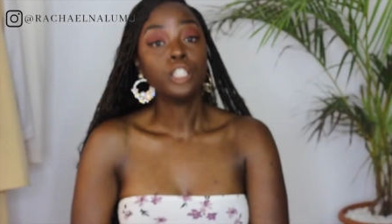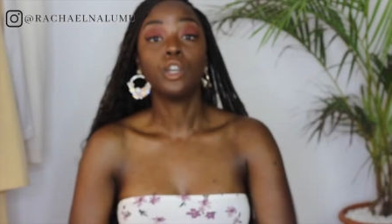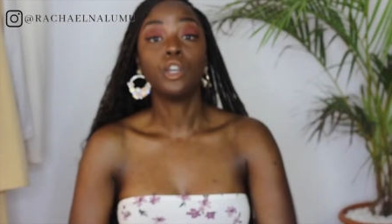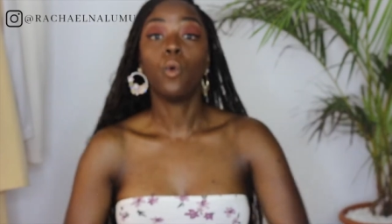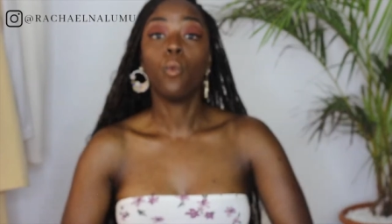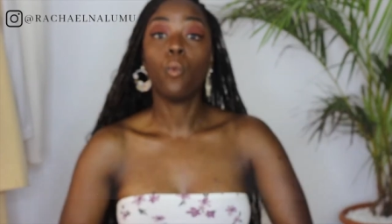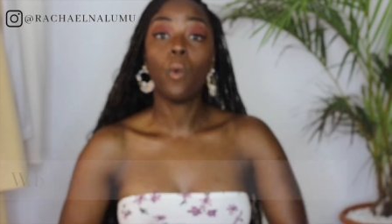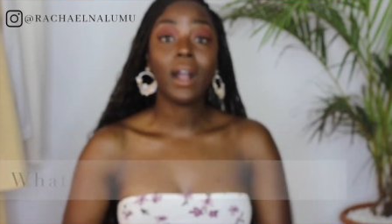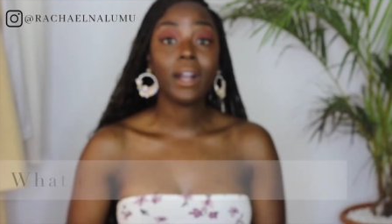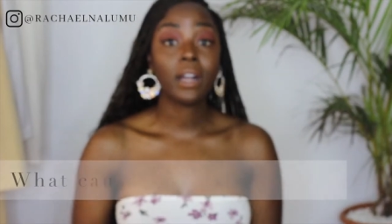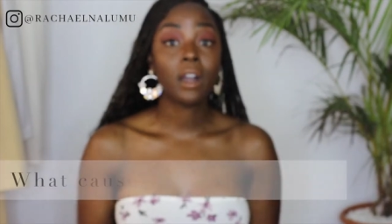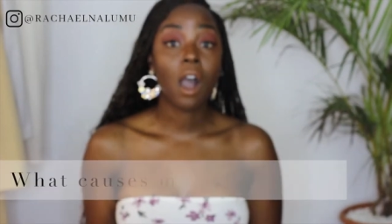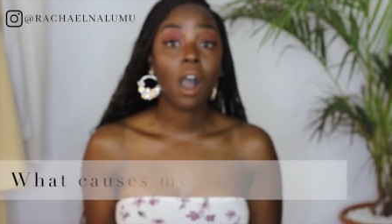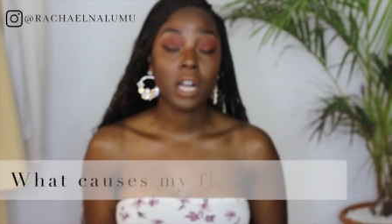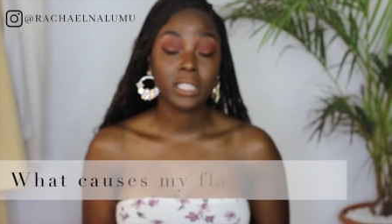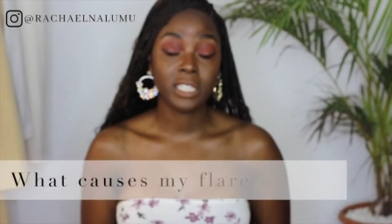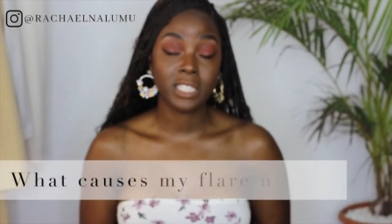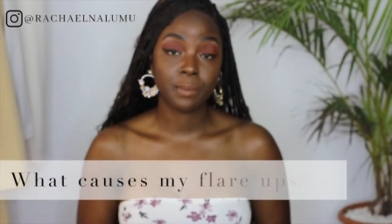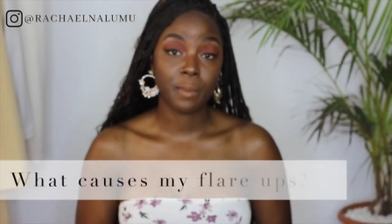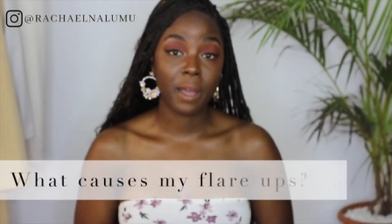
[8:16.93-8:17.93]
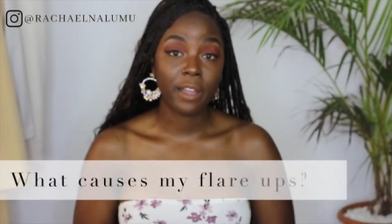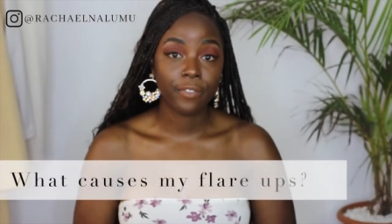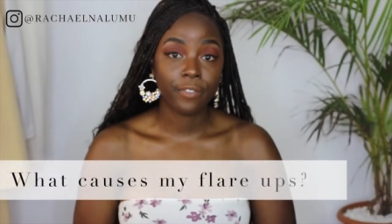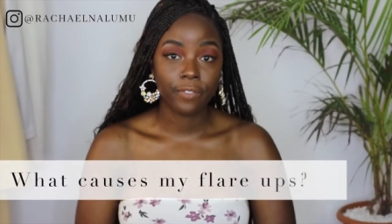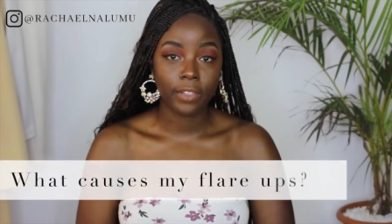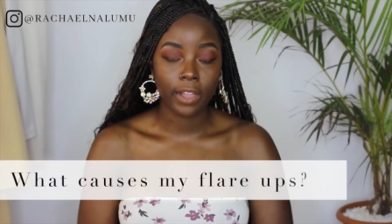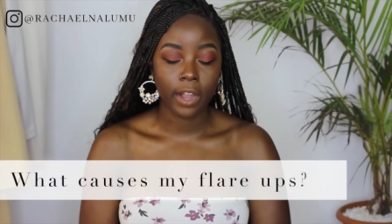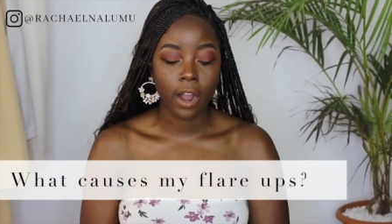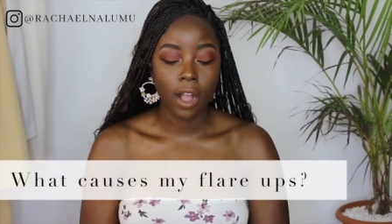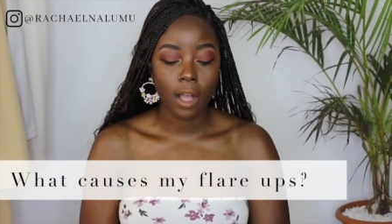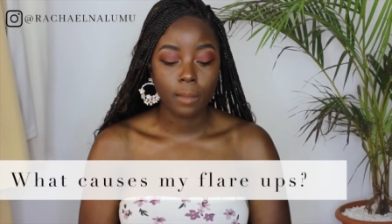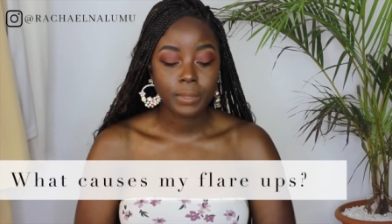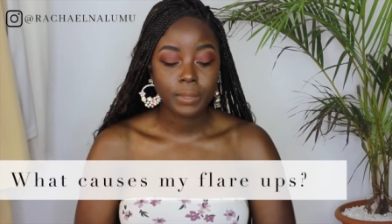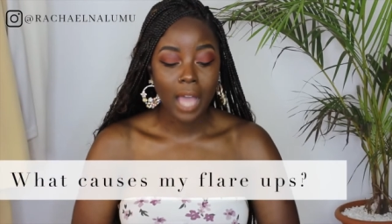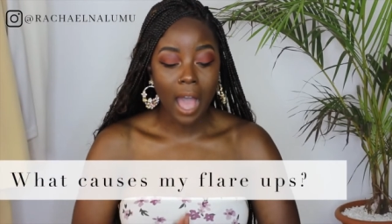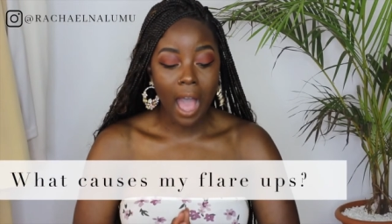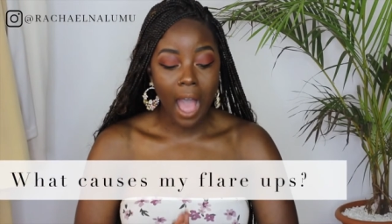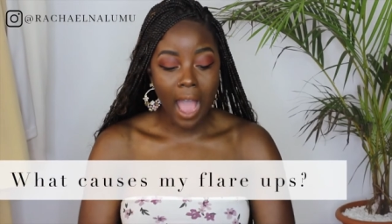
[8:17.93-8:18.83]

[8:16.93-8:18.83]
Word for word: so what causes my flare-ups?